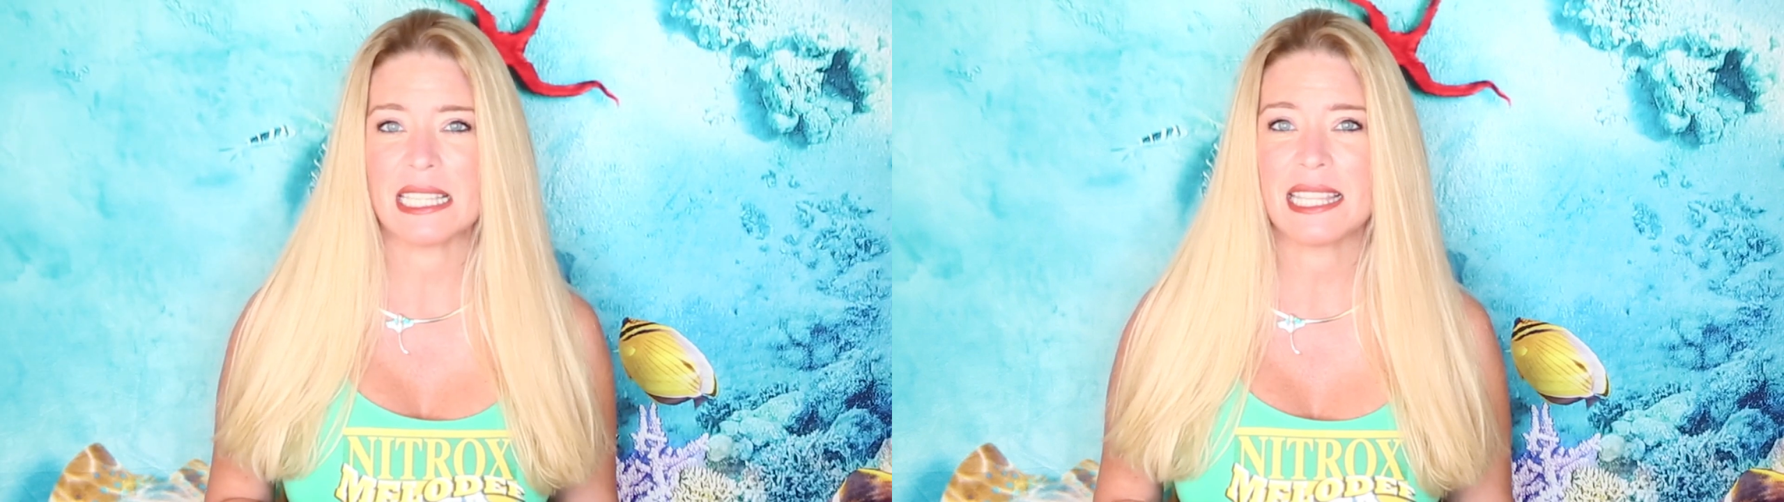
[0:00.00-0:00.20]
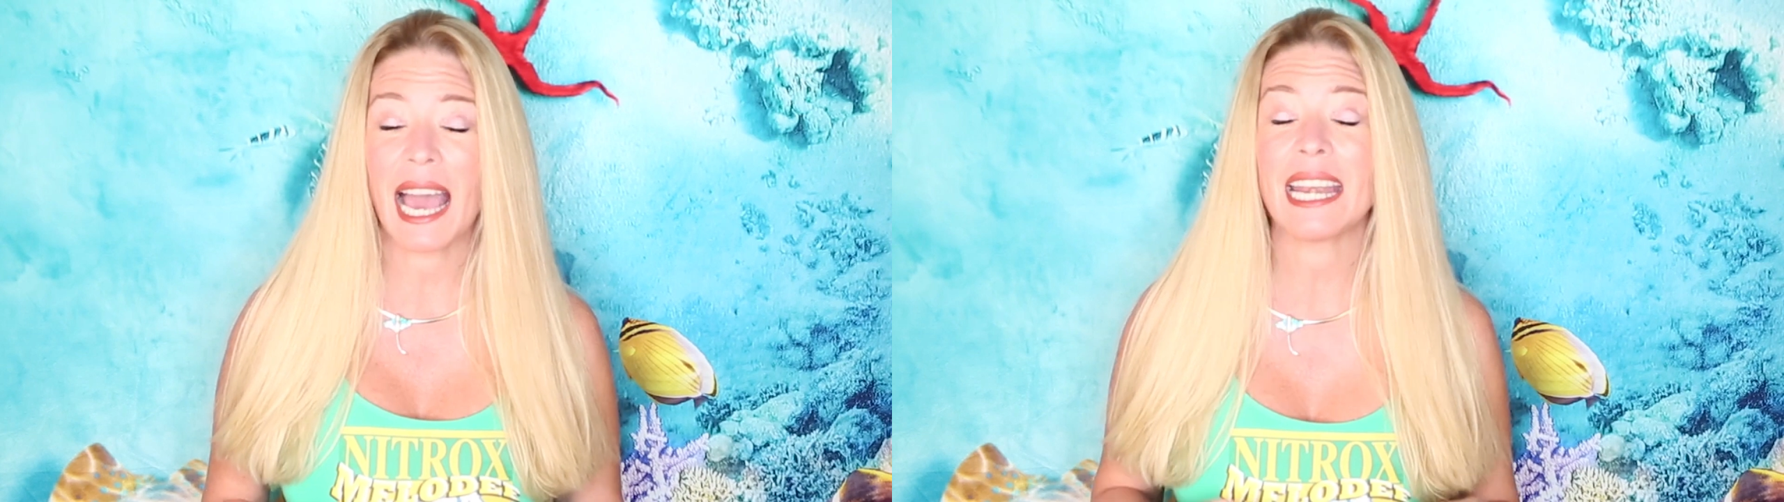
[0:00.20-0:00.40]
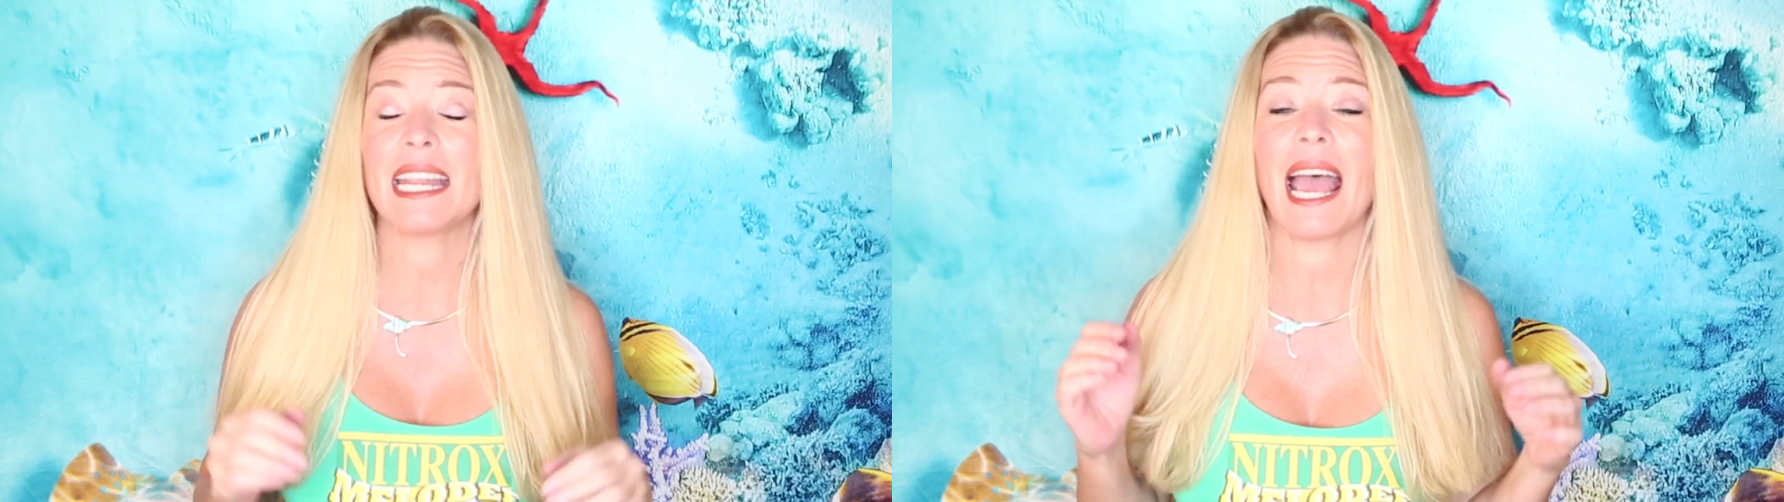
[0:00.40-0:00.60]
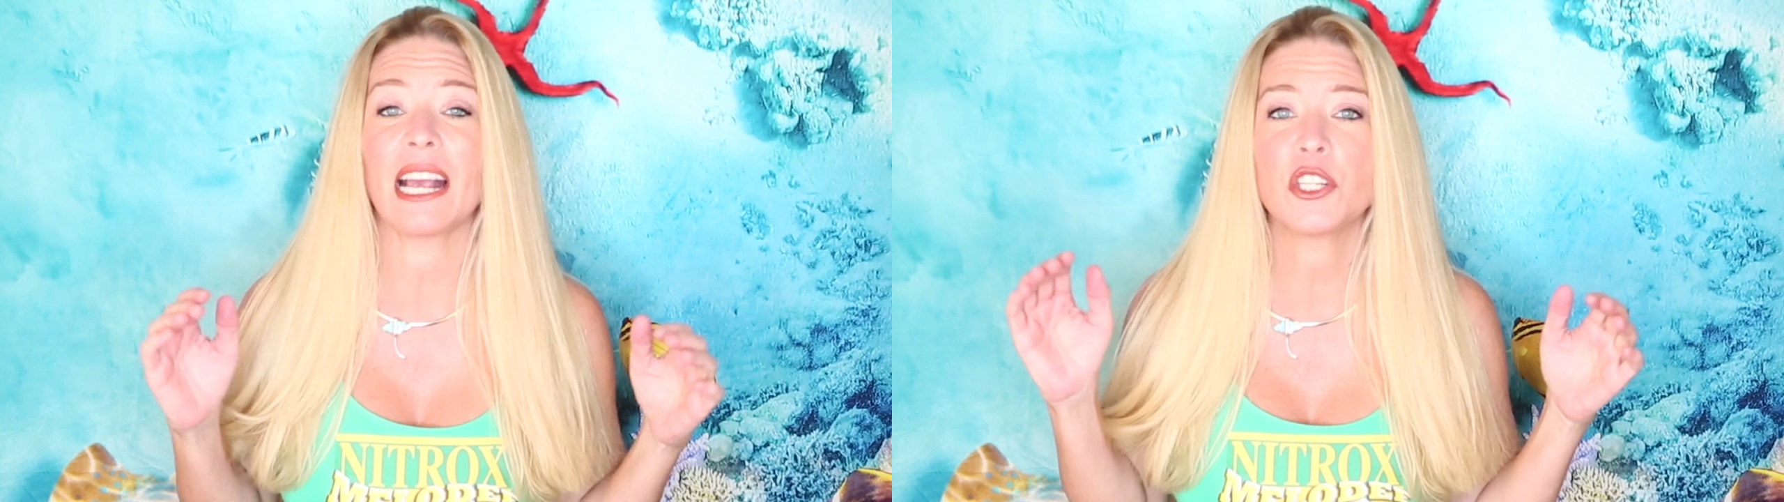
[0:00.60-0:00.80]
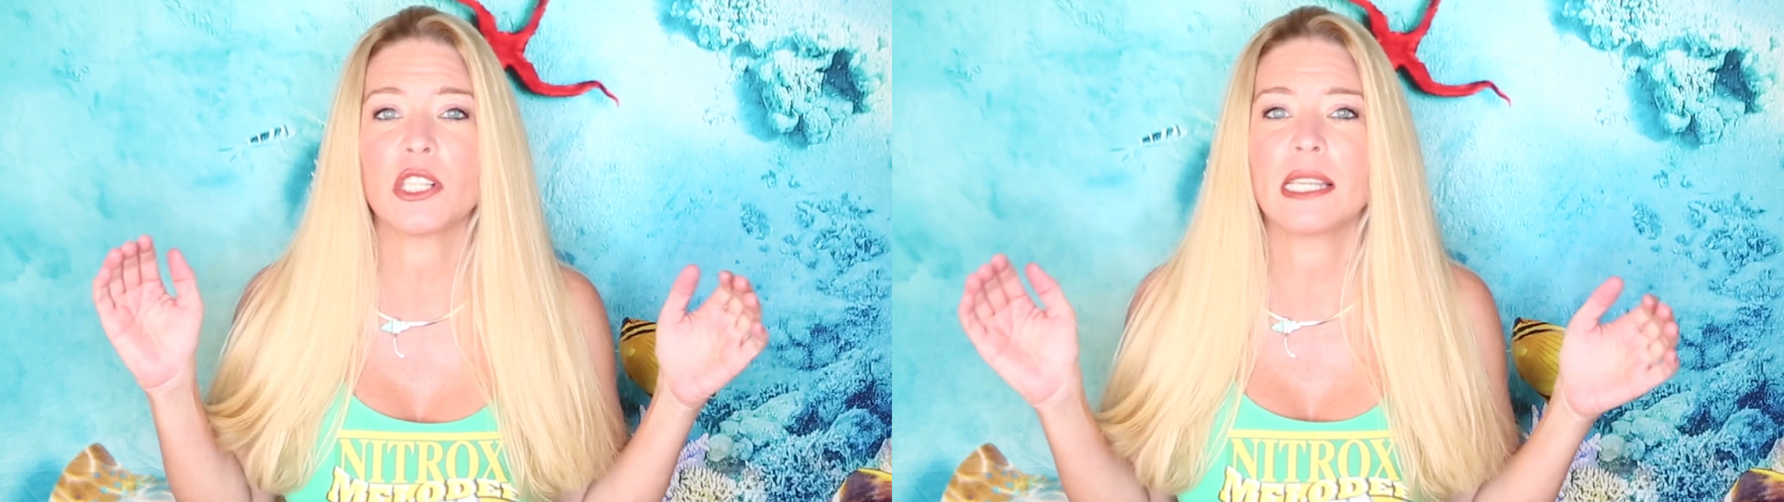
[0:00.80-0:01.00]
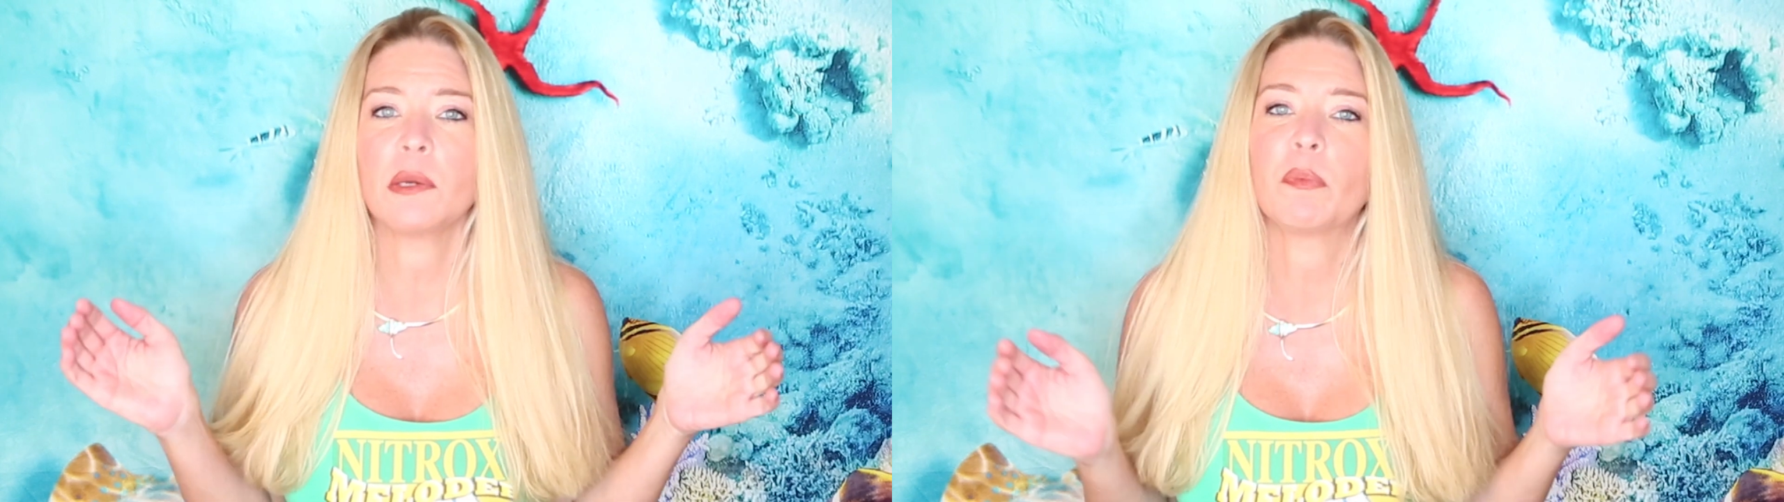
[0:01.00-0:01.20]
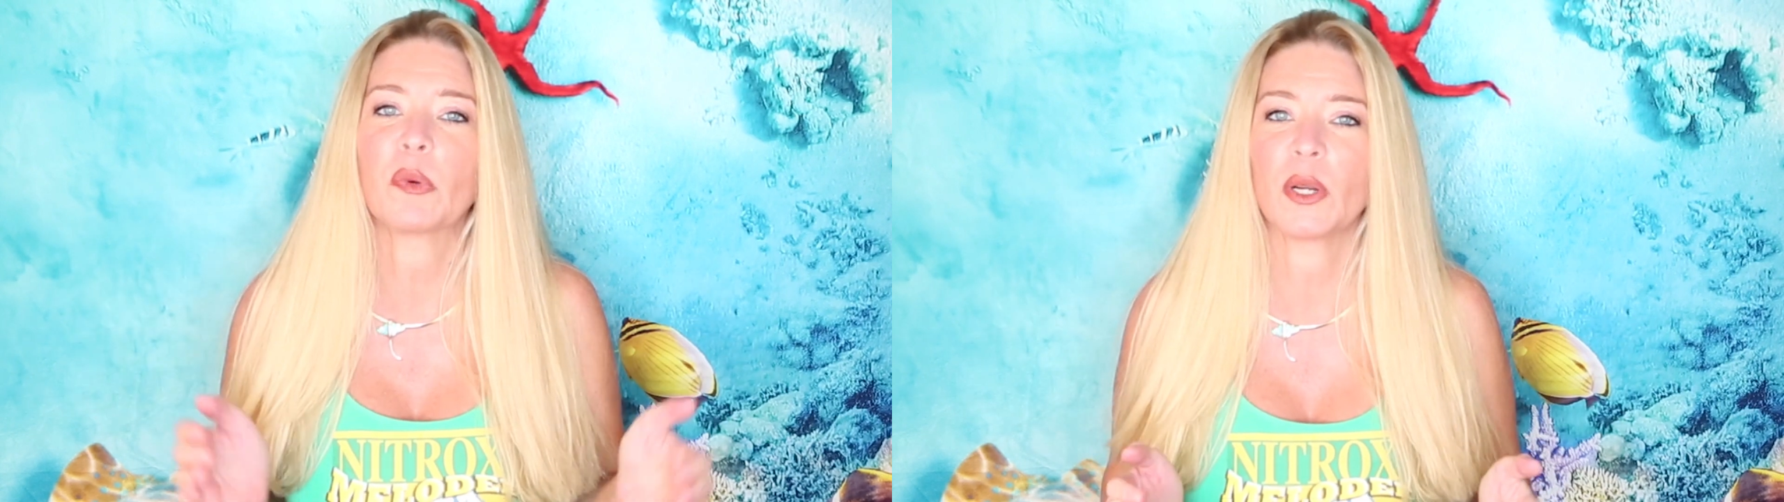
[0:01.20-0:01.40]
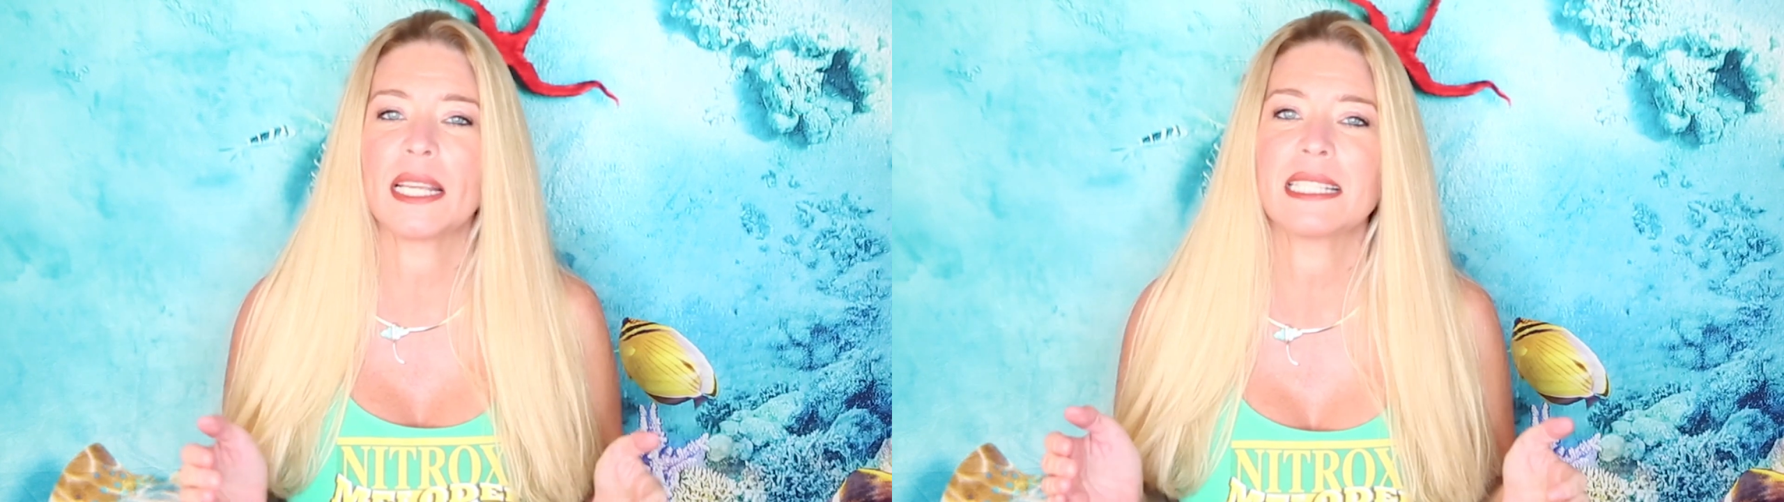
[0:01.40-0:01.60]
is that it actually
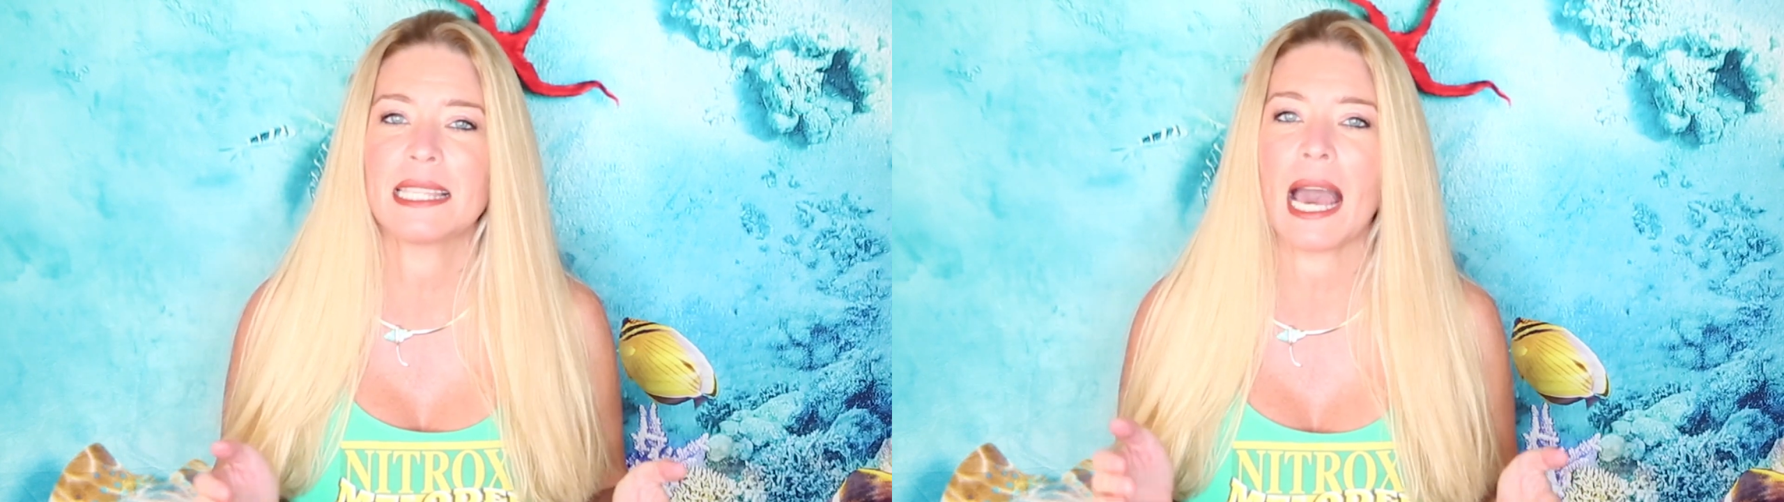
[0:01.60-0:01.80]
brings